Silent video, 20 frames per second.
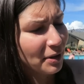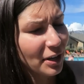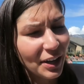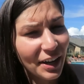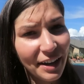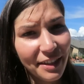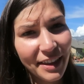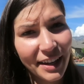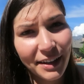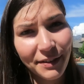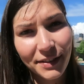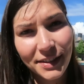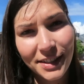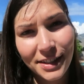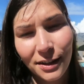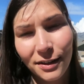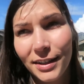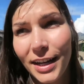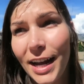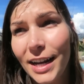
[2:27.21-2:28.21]
Tomorrow I think if
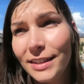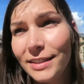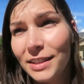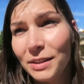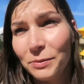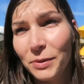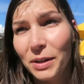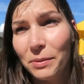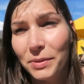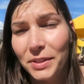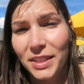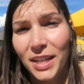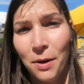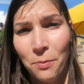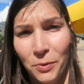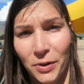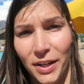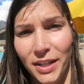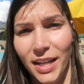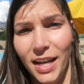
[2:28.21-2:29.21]
it's still nice and we're able to
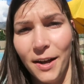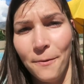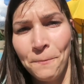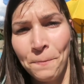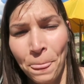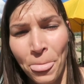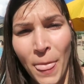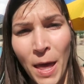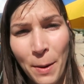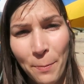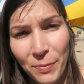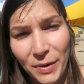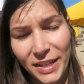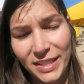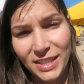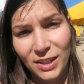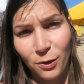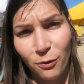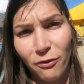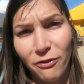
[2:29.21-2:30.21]
come, we're gonna
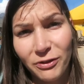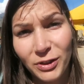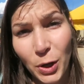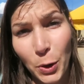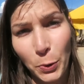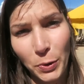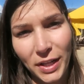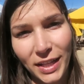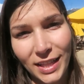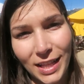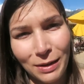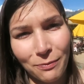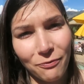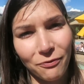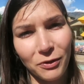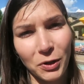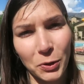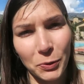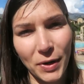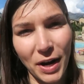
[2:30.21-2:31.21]
bring his little floaty and let
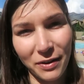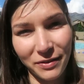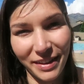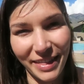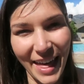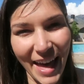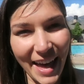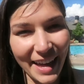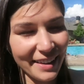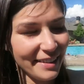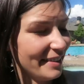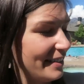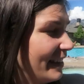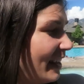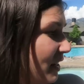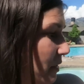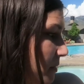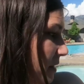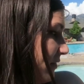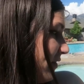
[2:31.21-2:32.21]
him float around in that.
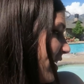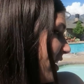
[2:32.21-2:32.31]
That should be